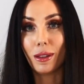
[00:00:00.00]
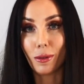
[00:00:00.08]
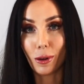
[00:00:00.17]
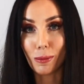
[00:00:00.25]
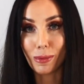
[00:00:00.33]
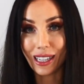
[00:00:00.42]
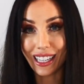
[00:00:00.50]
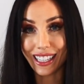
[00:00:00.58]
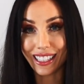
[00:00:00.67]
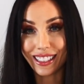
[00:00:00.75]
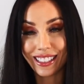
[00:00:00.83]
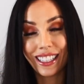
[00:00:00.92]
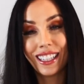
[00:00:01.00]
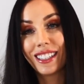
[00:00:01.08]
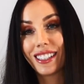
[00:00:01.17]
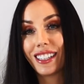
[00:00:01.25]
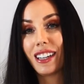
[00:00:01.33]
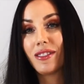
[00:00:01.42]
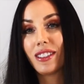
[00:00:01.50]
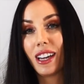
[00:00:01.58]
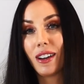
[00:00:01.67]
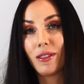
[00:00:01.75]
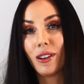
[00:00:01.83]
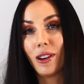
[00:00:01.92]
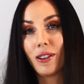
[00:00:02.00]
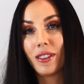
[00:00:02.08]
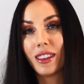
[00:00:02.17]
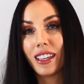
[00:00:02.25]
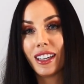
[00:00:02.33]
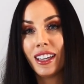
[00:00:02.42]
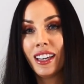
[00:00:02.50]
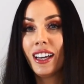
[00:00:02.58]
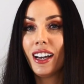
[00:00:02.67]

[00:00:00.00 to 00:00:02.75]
the wrong place. So I'd love to have you over there.